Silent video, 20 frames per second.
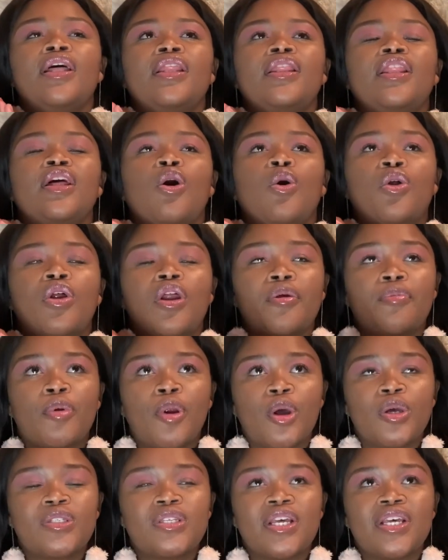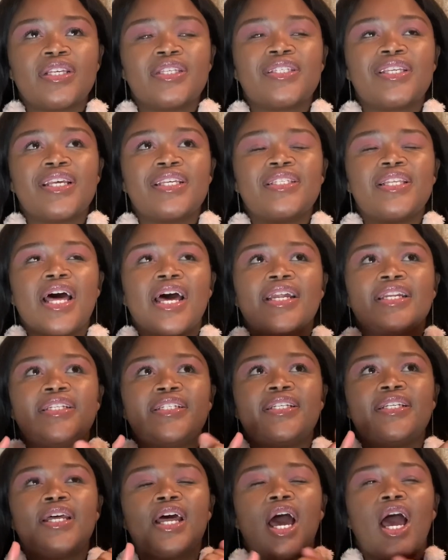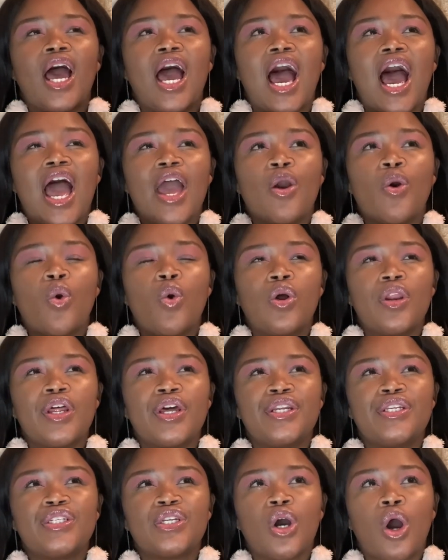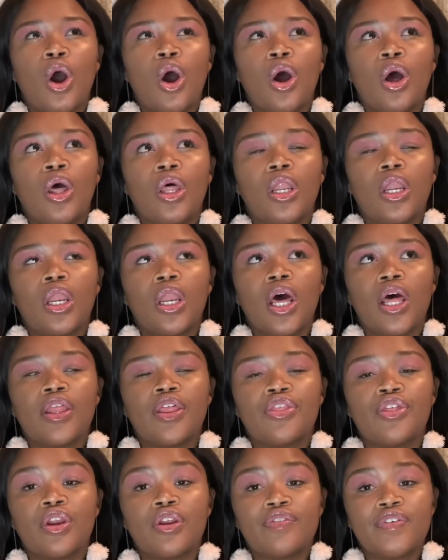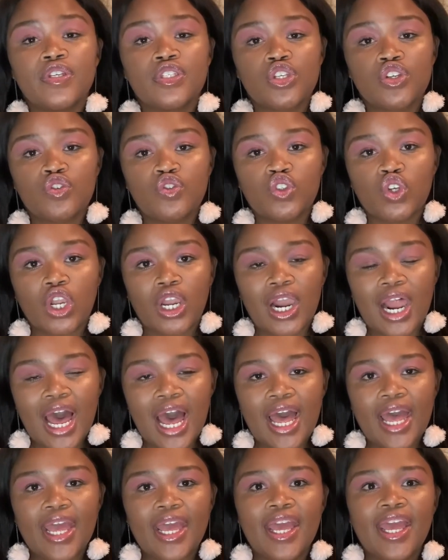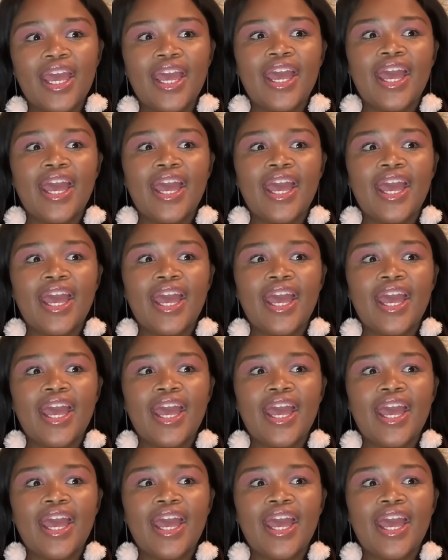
The ordering process is that I ordered on the 31st of July